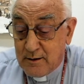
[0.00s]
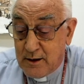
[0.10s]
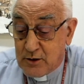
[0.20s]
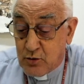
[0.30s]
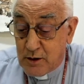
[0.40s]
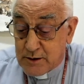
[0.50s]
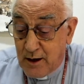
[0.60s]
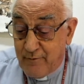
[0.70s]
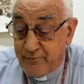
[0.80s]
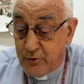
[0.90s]
This was
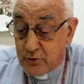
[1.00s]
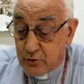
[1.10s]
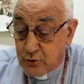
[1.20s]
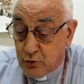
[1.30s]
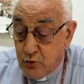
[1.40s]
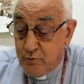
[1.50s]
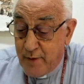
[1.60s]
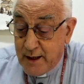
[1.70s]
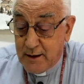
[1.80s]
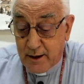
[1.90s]
done for two
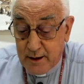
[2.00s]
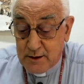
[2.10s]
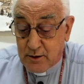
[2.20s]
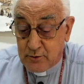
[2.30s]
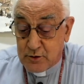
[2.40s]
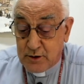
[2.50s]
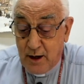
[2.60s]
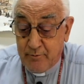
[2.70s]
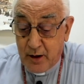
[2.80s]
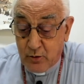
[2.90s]
main reasons.
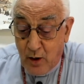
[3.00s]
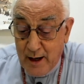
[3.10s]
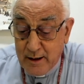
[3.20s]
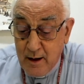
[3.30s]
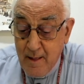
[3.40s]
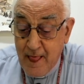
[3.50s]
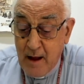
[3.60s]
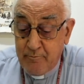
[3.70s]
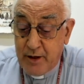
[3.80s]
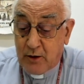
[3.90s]
Number one,
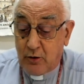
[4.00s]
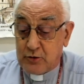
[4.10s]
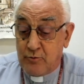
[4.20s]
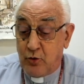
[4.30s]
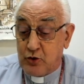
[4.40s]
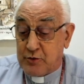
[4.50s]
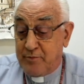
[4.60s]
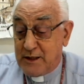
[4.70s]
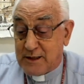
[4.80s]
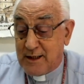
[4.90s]
because most
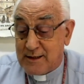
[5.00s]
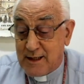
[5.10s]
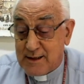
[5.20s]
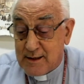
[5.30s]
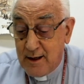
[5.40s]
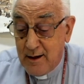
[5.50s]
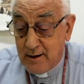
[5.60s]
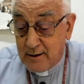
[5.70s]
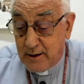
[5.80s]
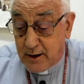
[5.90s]
businesses
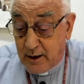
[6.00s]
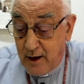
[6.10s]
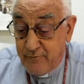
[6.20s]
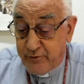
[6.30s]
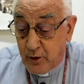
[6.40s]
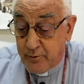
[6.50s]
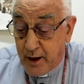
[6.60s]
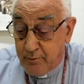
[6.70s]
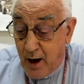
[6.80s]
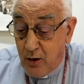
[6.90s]
that came from
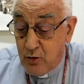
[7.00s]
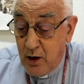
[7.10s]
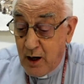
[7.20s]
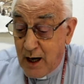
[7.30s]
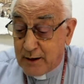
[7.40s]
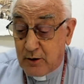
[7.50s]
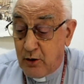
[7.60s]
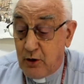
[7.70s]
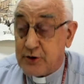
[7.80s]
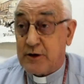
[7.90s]
Rabaul had
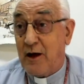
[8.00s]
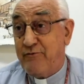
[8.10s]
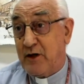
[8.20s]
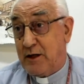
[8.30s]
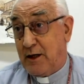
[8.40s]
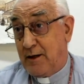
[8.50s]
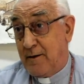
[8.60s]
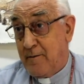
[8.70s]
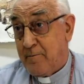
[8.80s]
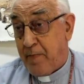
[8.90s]
lost everything
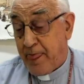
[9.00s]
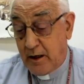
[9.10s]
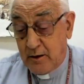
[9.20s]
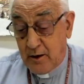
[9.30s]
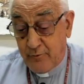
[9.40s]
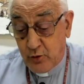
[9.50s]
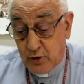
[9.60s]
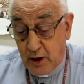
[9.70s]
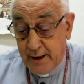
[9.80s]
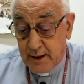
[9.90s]
in the
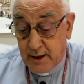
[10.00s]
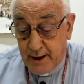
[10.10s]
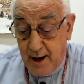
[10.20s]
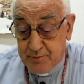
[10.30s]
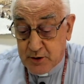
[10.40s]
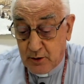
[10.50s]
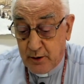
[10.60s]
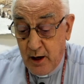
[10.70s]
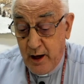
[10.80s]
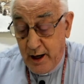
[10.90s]
volcanic eruption.
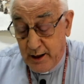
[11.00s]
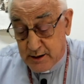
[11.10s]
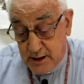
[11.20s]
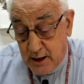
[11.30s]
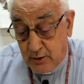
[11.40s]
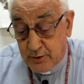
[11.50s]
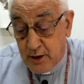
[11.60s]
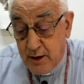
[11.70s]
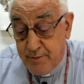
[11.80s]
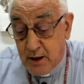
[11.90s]
And
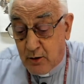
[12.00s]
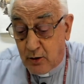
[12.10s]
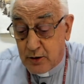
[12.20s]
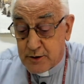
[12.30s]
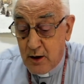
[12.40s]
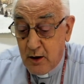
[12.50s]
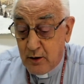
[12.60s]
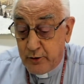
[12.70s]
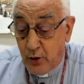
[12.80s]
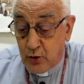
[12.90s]
secondly, because
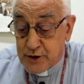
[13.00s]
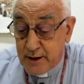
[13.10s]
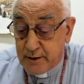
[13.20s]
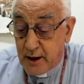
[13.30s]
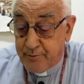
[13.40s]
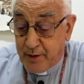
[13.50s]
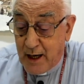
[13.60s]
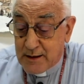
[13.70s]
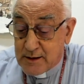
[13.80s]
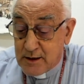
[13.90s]
those
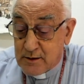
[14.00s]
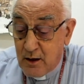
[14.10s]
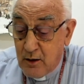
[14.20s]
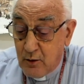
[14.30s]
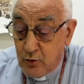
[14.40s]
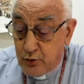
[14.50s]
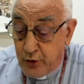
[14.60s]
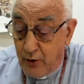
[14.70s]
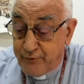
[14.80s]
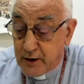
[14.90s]
enterprises would
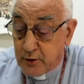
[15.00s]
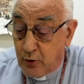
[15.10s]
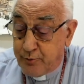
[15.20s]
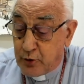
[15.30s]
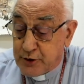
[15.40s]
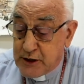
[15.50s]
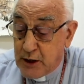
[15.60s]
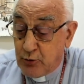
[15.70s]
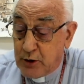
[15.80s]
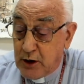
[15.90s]
offer the
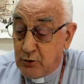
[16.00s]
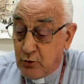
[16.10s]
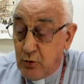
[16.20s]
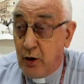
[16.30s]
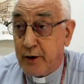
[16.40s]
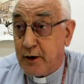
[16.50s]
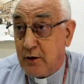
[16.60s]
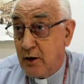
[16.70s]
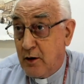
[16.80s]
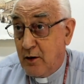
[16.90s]
opportunity to
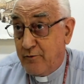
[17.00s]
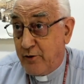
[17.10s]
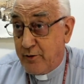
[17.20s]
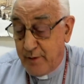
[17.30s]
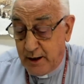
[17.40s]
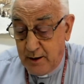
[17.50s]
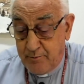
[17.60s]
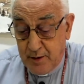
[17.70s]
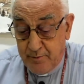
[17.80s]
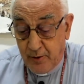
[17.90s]
work for many
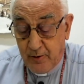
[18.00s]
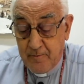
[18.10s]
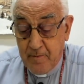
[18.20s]
people.